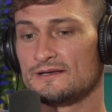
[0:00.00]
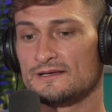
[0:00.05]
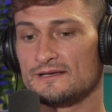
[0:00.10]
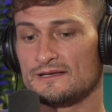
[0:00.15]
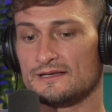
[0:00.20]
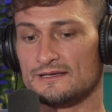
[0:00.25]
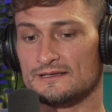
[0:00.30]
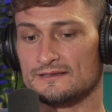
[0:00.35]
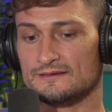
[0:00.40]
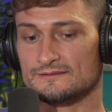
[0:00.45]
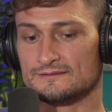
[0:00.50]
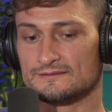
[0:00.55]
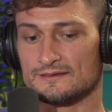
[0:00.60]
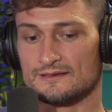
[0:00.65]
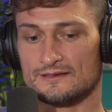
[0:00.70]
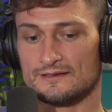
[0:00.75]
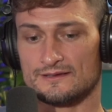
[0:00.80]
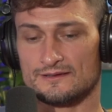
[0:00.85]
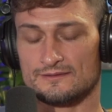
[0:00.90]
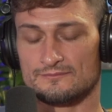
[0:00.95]
is
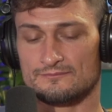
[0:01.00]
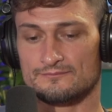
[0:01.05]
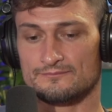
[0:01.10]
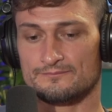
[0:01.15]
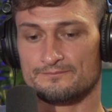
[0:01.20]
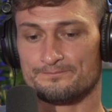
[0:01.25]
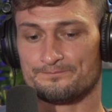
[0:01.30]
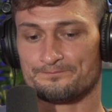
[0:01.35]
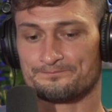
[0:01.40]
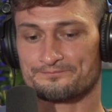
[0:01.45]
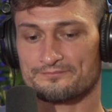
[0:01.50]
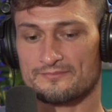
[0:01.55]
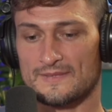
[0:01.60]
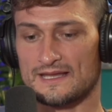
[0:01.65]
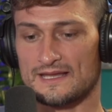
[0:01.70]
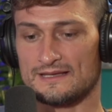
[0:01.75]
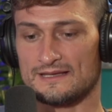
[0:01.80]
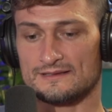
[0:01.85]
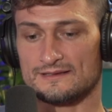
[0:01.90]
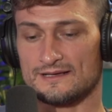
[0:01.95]
um,
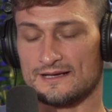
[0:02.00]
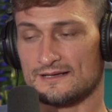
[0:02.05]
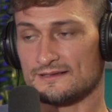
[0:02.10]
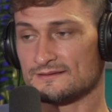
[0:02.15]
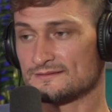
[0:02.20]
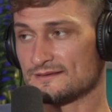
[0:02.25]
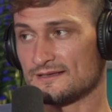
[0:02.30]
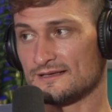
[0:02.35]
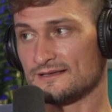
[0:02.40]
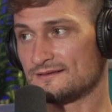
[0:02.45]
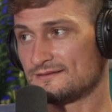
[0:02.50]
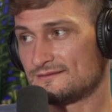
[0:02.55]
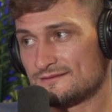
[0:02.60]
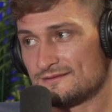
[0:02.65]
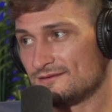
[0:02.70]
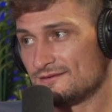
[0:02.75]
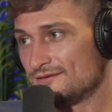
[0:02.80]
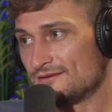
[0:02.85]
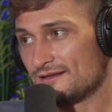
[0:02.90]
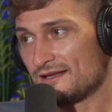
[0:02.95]
it has like
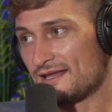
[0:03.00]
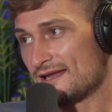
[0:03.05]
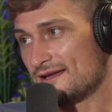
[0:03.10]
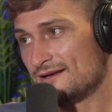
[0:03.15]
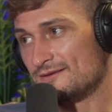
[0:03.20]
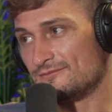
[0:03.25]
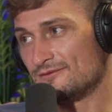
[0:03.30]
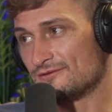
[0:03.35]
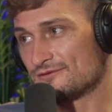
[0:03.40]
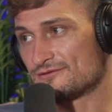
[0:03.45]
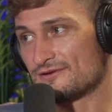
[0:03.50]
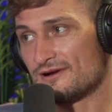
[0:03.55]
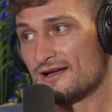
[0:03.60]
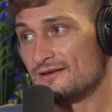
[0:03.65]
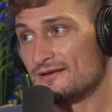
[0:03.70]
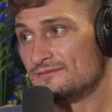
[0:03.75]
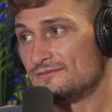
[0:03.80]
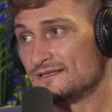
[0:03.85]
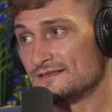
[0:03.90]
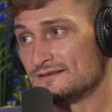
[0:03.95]
still the cannibal
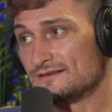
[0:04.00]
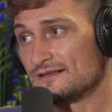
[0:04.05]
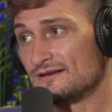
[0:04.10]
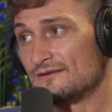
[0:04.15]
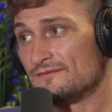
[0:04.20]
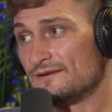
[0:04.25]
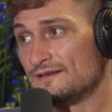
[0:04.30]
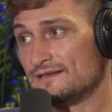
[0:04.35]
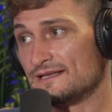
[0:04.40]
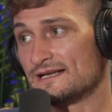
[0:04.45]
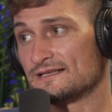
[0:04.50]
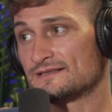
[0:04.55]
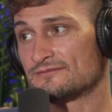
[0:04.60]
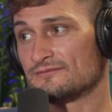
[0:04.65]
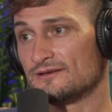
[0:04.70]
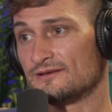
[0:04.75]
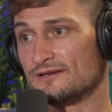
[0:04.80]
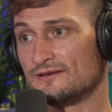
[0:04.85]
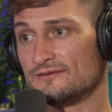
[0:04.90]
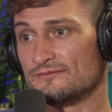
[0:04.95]
tribes and stuff. And that's
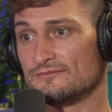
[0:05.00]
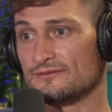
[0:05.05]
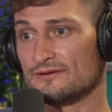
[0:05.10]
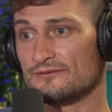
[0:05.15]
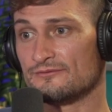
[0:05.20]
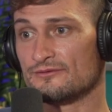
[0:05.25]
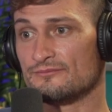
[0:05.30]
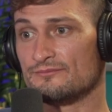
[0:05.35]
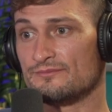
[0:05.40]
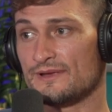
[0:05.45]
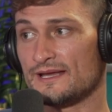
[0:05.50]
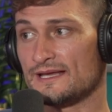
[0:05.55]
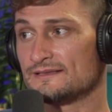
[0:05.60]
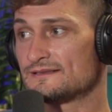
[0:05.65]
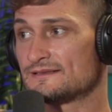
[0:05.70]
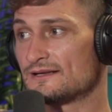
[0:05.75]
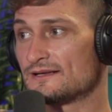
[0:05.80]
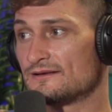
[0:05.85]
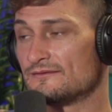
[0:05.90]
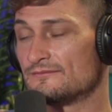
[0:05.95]
where we were
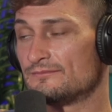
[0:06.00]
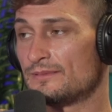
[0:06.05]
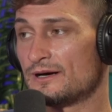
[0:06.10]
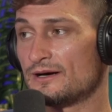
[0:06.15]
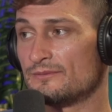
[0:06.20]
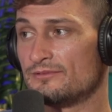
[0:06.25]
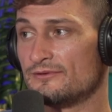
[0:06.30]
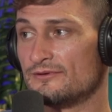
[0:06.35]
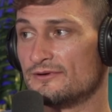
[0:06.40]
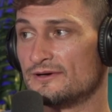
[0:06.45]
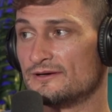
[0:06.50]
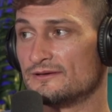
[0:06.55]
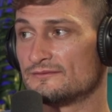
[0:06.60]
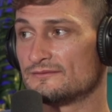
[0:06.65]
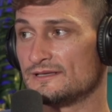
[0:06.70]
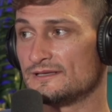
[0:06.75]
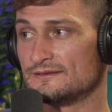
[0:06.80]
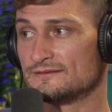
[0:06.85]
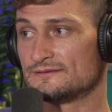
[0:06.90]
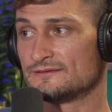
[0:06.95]
based out of, Papua
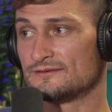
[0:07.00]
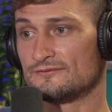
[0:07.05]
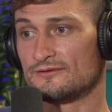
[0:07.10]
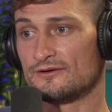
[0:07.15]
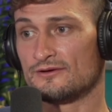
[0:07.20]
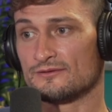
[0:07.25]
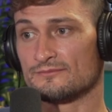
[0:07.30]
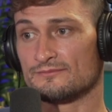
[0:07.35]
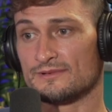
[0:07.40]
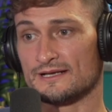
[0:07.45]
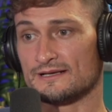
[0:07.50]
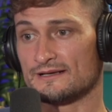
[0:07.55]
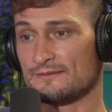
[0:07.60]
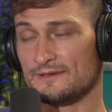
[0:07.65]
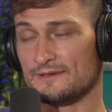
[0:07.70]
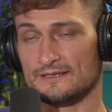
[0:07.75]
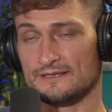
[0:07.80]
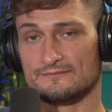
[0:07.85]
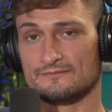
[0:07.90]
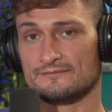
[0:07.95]
in Serong. But I
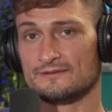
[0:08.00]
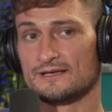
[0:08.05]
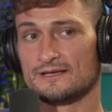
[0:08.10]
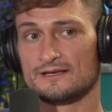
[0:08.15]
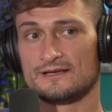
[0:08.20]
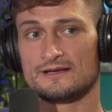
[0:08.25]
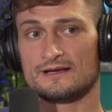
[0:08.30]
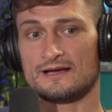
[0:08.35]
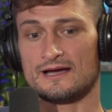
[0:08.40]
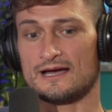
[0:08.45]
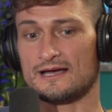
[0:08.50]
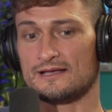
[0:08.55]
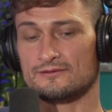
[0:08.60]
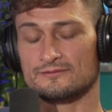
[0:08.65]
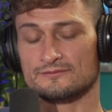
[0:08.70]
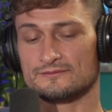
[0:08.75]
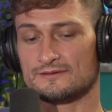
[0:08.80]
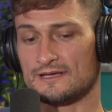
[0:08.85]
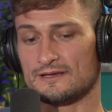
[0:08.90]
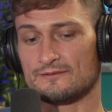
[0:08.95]
mean, I
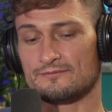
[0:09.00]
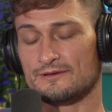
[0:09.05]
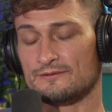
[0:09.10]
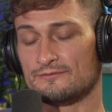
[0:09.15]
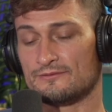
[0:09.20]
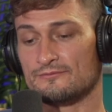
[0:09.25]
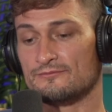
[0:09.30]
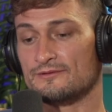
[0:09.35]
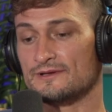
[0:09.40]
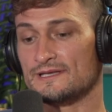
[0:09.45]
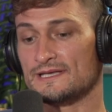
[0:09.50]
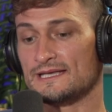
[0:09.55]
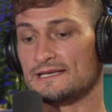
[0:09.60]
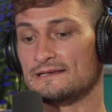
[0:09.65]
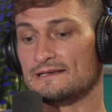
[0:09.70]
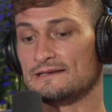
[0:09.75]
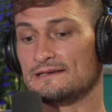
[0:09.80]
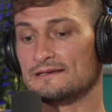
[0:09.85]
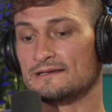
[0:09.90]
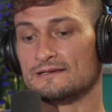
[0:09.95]
don't think we were
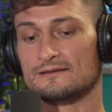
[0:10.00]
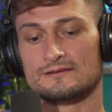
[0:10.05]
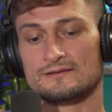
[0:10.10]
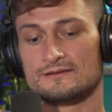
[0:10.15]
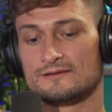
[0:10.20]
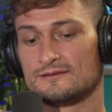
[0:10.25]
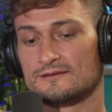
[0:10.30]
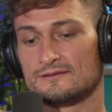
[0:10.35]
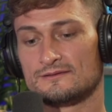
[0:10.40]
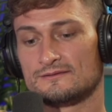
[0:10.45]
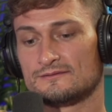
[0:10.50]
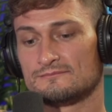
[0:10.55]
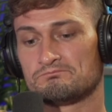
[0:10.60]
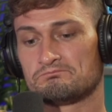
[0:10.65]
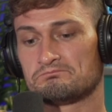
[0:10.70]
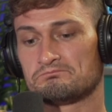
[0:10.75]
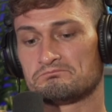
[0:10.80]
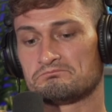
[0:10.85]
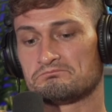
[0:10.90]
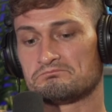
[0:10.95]
within,
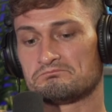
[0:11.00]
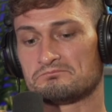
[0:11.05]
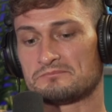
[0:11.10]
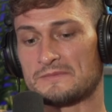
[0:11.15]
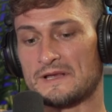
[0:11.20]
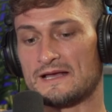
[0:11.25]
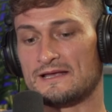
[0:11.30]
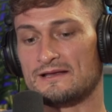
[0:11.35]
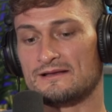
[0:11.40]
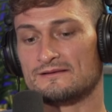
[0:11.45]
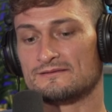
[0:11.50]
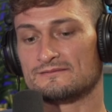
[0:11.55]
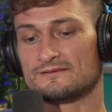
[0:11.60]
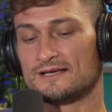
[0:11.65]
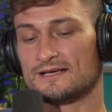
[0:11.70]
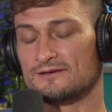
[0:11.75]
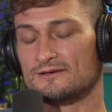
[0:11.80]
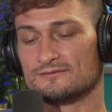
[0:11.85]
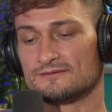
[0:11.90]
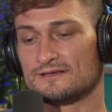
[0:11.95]
I,
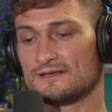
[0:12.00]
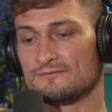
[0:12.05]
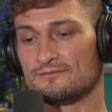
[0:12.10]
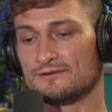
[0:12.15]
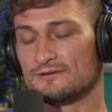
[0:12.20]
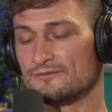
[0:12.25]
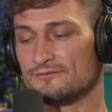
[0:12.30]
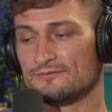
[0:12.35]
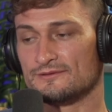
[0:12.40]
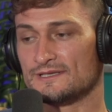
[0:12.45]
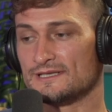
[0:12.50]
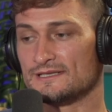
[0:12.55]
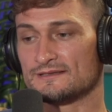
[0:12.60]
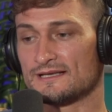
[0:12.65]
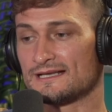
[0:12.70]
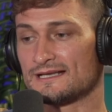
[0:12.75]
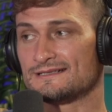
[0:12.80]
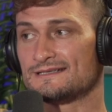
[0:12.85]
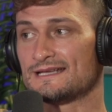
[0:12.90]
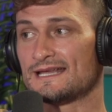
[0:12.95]
I don't think we were within
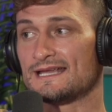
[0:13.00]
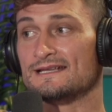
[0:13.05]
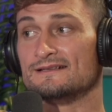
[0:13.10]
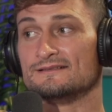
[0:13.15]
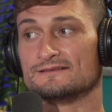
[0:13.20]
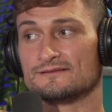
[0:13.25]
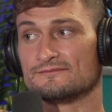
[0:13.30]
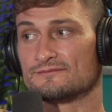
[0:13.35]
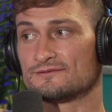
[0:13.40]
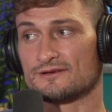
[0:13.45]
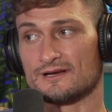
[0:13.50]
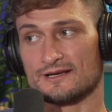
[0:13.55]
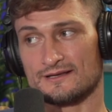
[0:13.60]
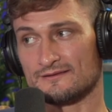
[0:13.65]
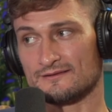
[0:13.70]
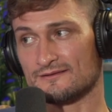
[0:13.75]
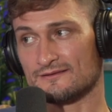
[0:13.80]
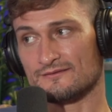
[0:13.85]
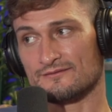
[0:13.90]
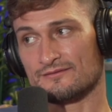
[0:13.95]
like days of
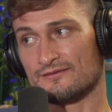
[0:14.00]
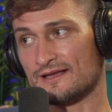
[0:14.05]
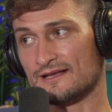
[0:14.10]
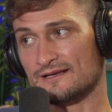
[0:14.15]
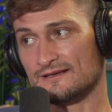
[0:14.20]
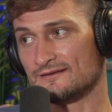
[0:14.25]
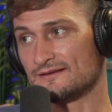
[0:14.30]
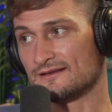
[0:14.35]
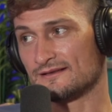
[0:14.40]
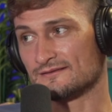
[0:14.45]
trekking of anything